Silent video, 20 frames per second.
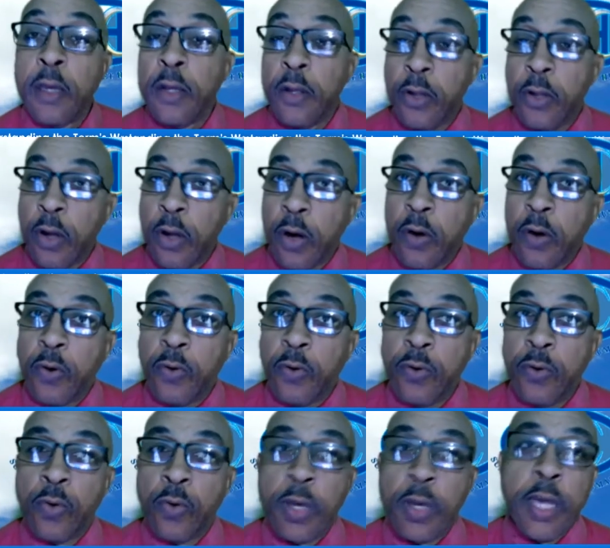Now
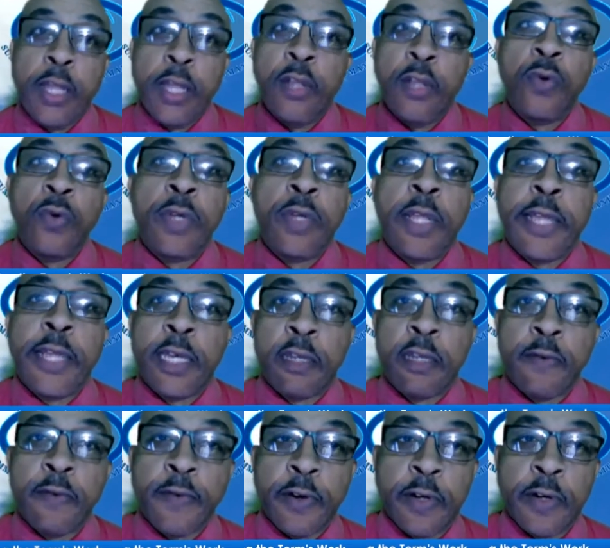you can do the test
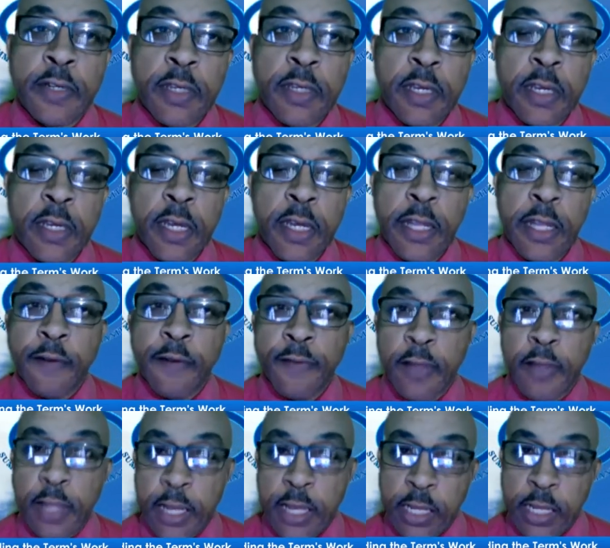first, and after
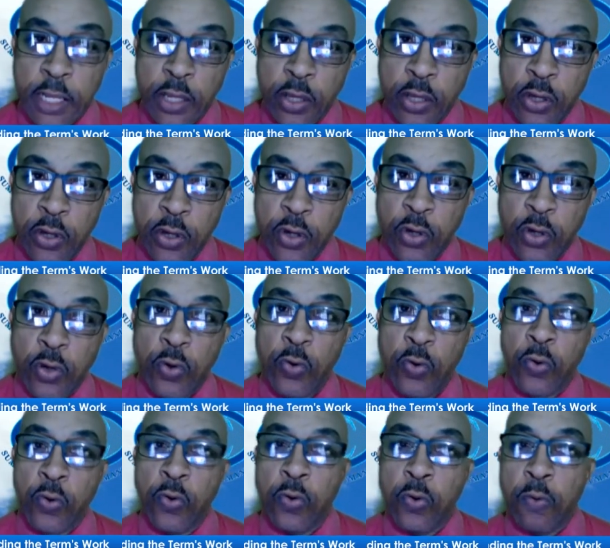that,
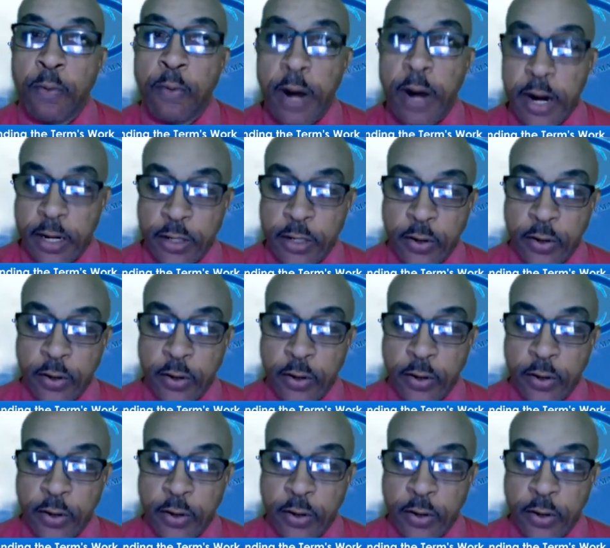you mark